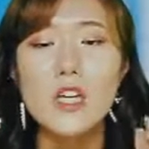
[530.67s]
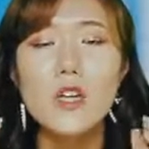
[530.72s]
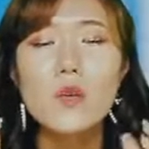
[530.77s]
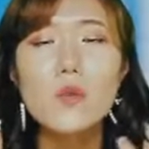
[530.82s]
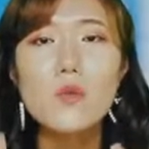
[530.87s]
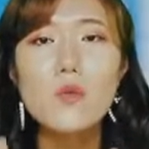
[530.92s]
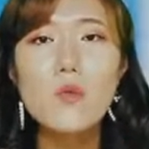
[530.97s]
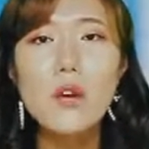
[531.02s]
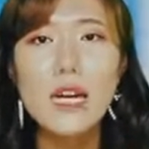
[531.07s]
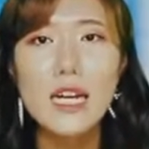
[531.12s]

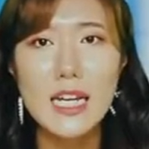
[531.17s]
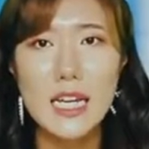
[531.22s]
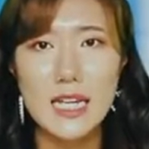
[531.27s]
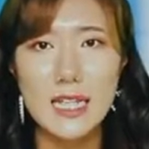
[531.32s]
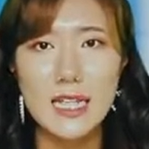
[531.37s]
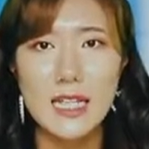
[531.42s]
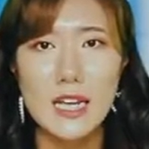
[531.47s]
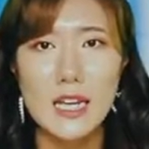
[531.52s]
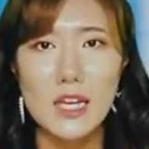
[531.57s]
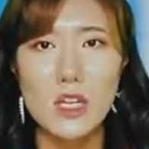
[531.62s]

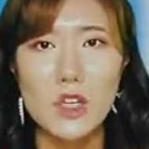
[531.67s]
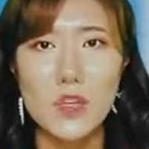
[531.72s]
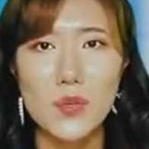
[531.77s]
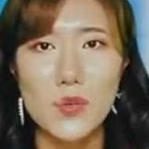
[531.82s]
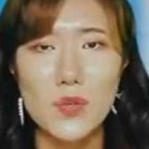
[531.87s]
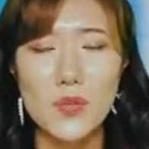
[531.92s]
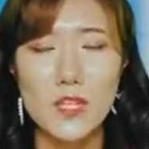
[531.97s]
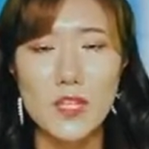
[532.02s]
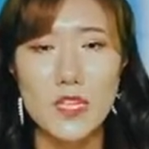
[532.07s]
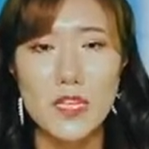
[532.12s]
ingredients that it
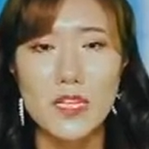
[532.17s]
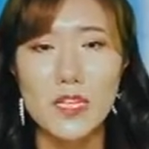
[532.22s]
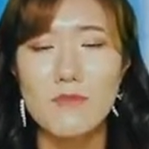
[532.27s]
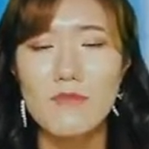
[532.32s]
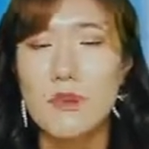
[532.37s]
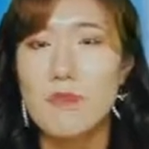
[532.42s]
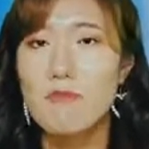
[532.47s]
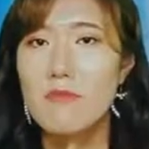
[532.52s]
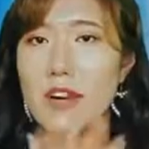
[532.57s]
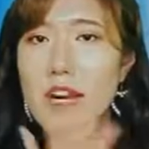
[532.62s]

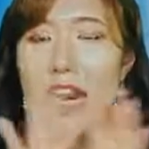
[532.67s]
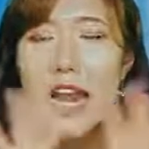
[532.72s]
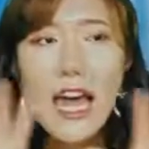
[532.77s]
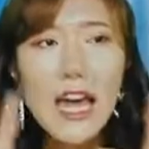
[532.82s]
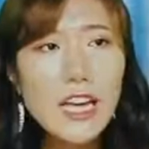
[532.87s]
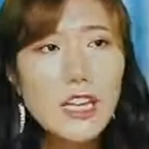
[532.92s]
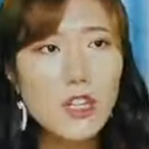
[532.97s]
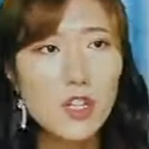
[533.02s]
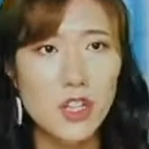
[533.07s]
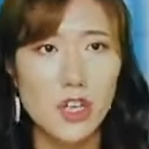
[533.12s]
uses from
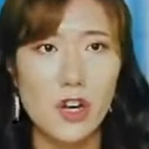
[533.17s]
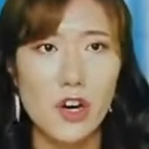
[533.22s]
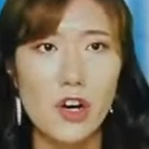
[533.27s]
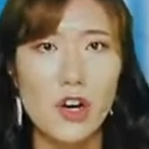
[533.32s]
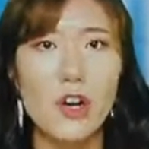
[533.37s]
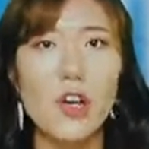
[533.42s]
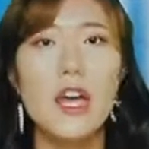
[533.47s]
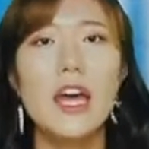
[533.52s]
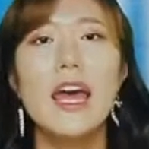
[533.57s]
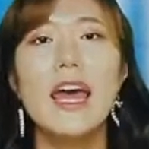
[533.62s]

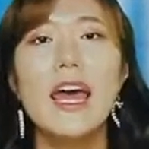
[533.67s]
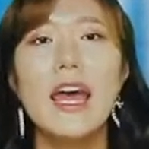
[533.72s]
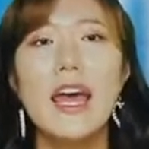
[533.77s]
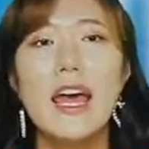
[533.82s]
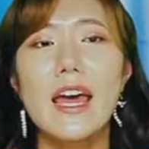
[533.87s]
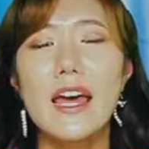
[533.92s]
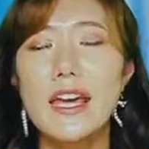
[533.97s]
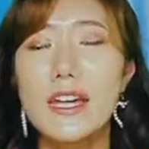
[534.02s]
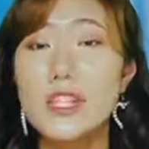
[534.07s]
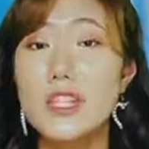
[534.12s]
nature,
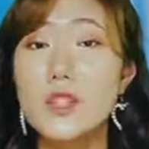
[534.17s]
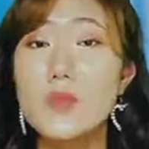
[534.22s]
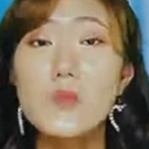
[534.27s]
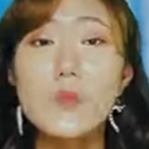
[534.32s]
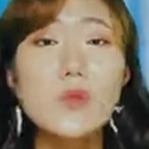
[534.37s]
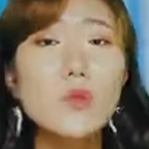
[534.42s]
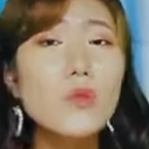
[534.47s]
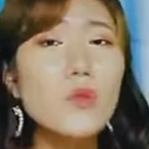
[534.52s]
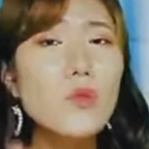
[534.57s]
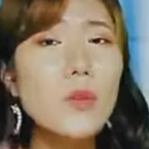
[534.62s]

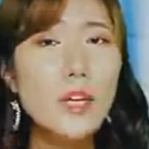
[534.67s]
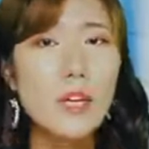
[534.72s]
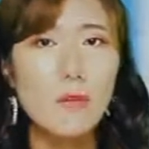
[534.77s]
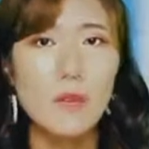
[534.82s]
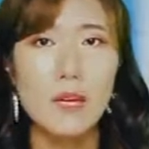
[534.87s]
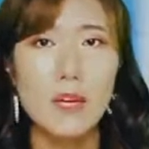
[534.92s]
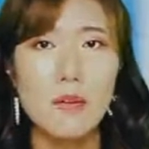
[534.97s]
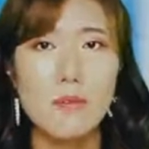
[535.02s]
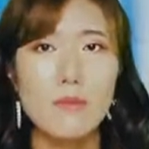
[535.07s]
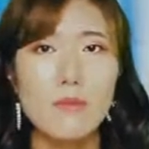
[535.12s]
it's
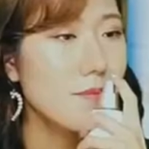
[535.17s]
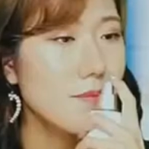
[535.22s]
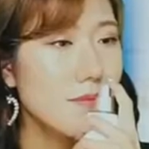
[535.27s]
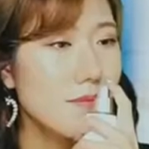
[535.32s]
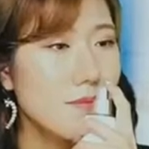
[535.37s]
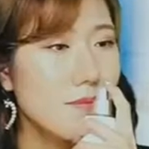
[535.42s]
premium.